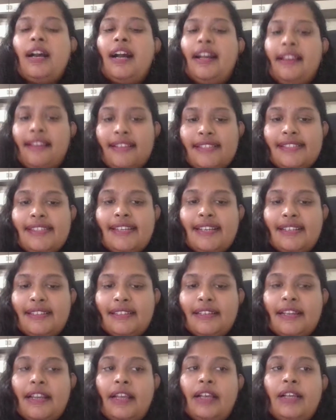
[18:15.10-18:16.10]
Understand?
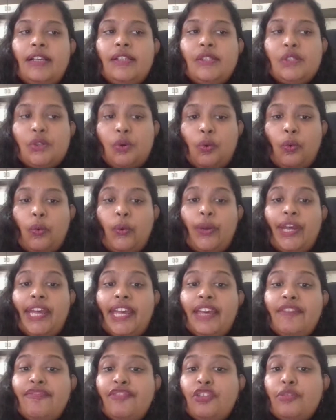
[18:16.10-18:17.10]
So,
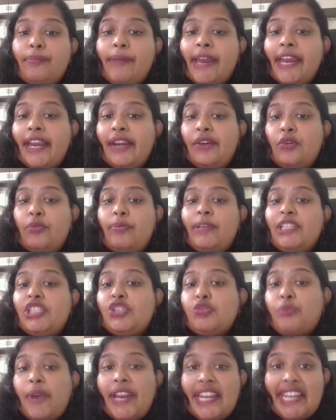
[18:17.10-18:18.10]
if you made rupees
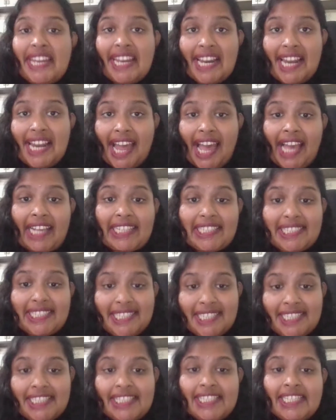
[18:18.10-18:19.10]
20 lakhs
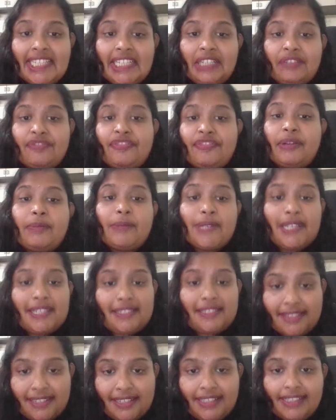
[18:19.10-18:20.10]
this year from
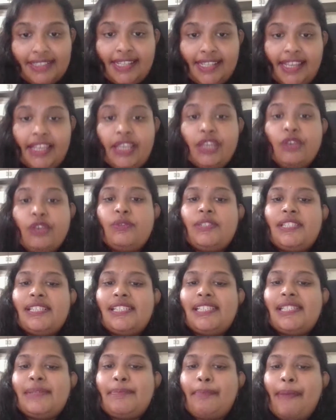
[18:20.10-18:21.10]
consulting, you
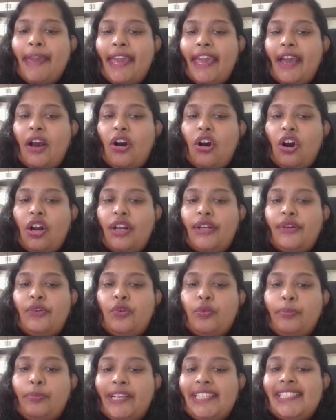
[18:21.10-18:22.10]
just pay on
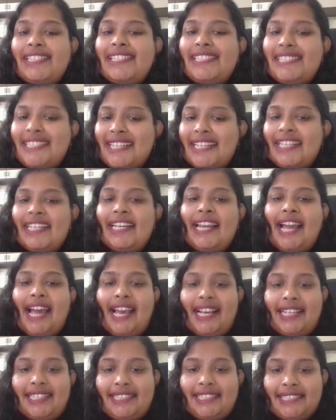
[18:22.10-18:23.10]
rupees 10
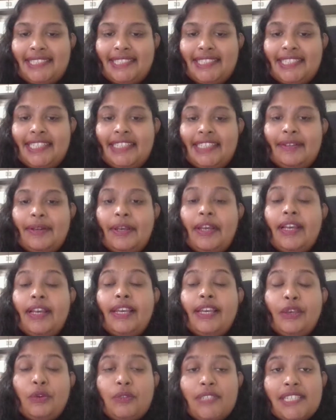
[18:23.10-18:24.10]
lakhs.
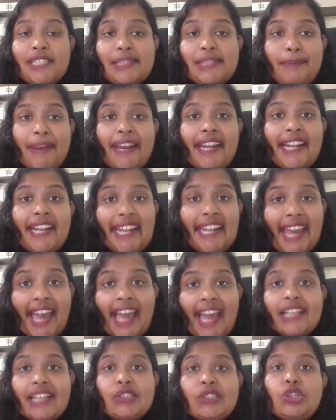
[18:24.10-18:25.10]
You just pay
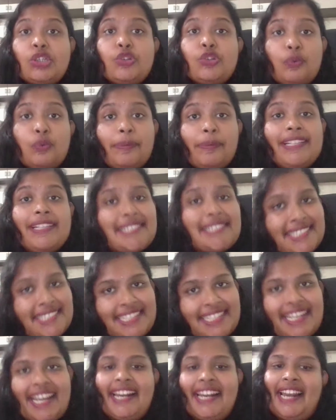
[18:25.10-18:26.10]
tax on rupees
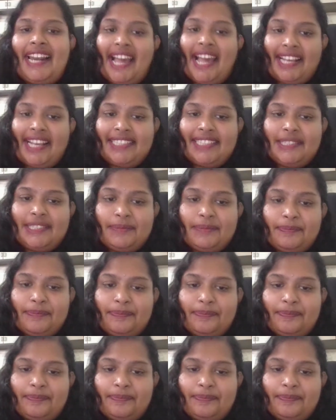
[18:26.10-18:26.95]
10 lakhs.